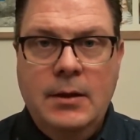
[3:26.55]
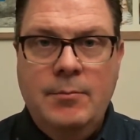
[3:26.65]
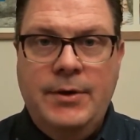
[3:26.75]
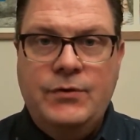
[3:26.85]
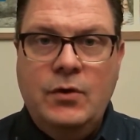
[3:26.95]

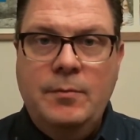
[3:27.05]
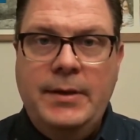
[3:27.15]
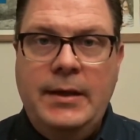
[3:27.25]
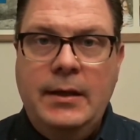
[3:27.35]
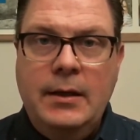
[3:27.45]
But it's going to
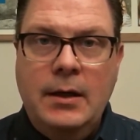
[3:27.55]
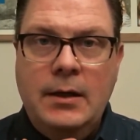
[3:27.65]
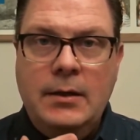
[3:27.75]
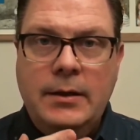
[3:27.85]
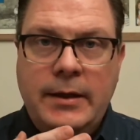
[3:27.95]
be
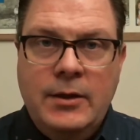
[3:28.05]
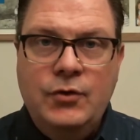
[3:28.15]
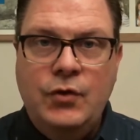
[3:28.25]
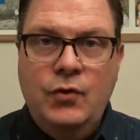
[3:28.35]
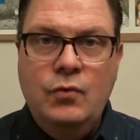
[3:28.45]
in
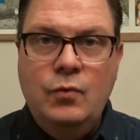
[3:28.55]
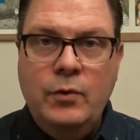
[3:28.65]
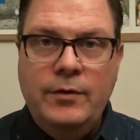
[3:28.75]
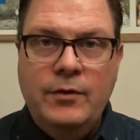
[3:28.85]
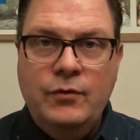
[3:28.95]
tune
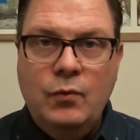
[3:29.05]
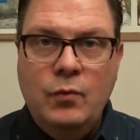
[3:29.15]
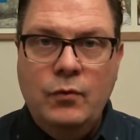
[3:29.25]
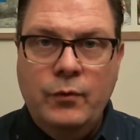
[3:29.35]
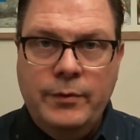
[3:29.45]
with
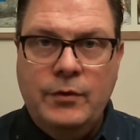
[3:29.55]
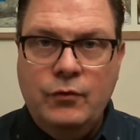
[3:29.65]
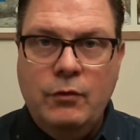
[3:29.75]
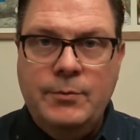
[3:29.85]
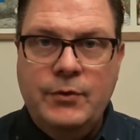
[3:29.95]
the
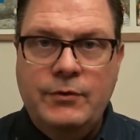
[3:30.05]
scriptures.